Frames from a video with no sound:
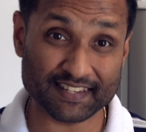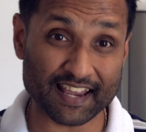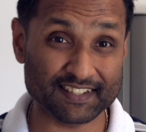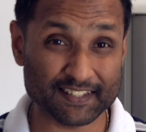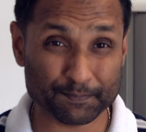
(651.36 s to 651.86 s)

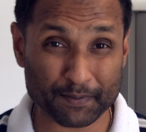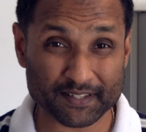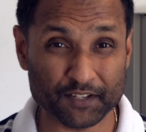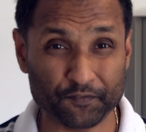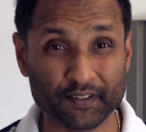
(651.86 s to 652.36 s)
section
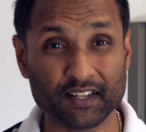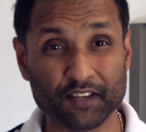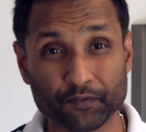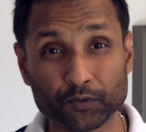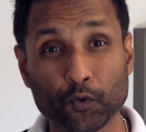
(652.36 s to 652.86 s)
specifically
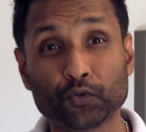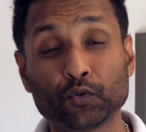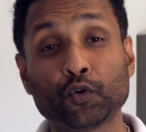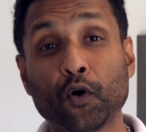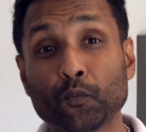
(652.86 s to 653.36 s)
for those
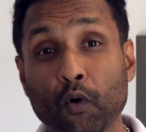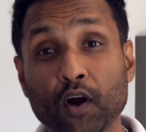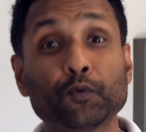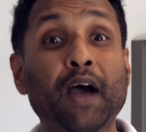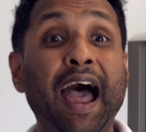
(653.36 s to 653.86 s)
who don't
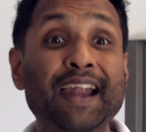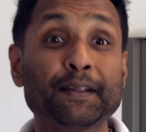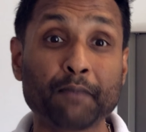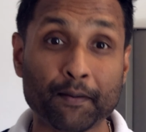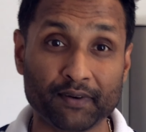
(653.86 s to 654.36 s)
want to add a
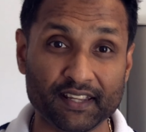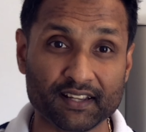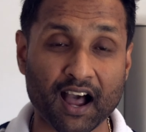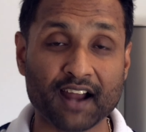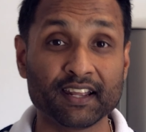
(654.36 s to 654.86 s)
memory
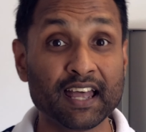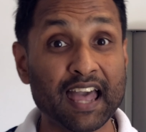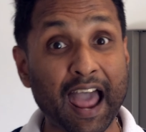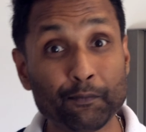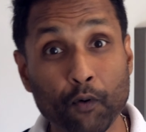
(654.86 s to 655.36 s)
card
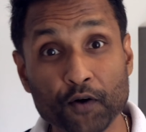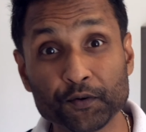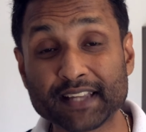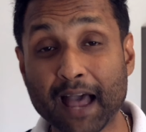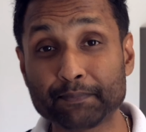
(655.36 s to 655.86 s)
and want
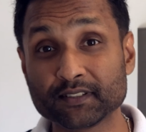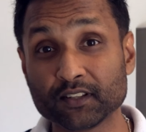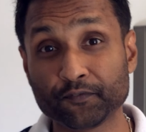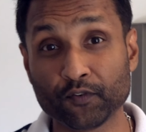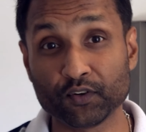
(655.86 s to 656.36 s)
to capture the
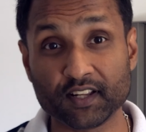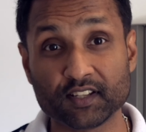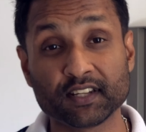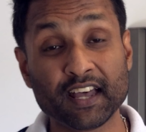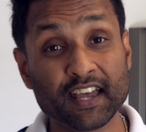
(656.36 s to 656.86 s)
footage
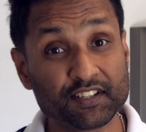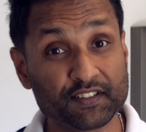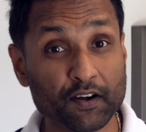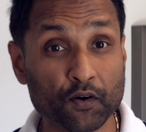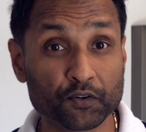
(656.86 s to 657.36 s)

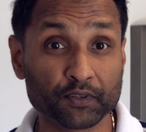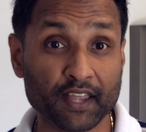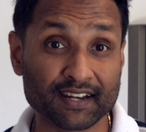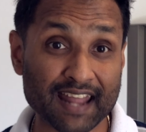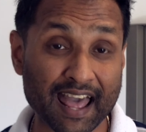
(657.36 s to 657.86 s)
straight onto their
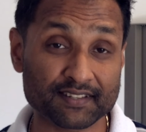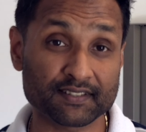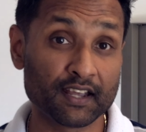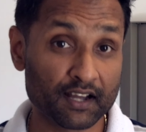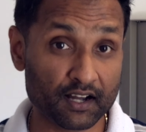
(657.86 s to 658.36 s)
NAS
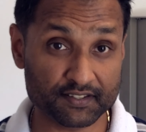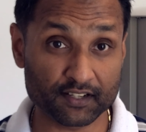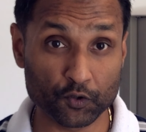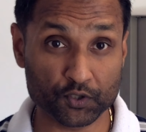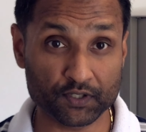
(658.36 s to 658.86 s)
uh,
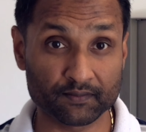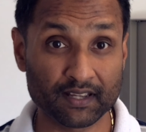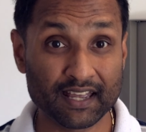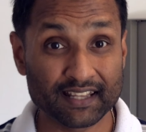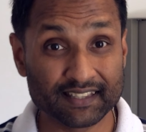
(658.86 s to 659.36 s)
solution.
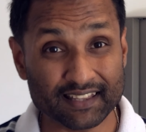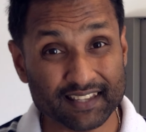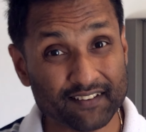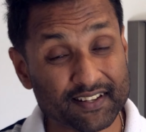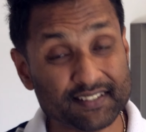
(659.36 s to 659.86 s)
Then
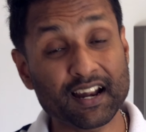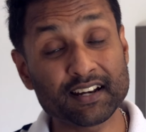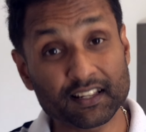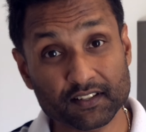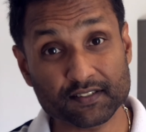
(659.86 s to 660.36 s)
there is
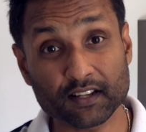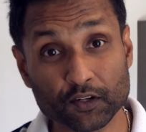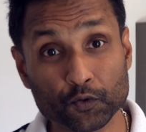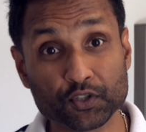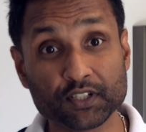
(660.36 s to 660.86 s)
another
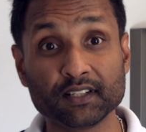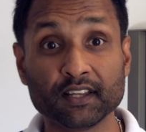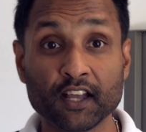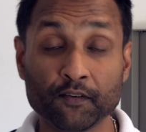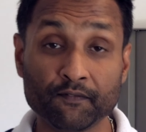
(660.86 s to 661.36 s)
solution
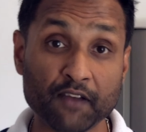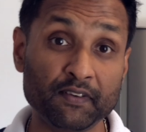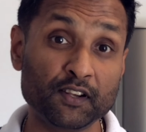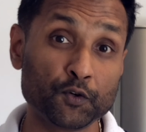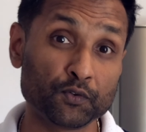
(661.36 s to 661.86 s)
where
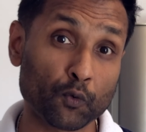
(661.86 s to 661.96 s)
we'll use a